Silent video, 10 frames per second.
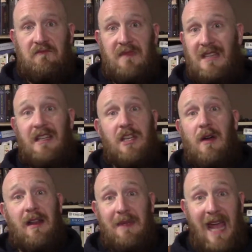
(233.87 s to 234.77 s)
They tell you
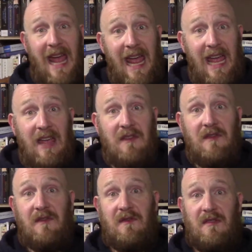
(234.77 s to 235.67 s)
how to
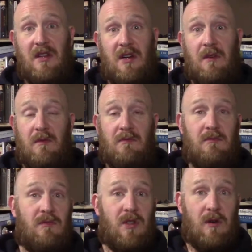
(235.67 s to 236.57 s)
behave, you know,
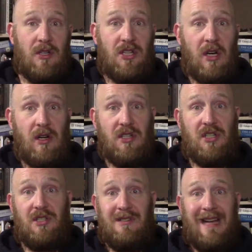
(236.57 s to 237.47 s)
go to
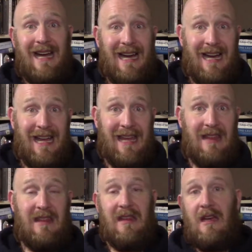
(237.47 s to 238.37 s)
church,
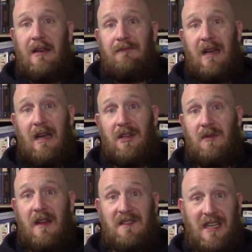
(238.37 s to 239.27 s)
tithe,
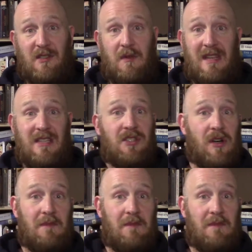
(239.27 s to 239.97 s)
don't have sex with these certain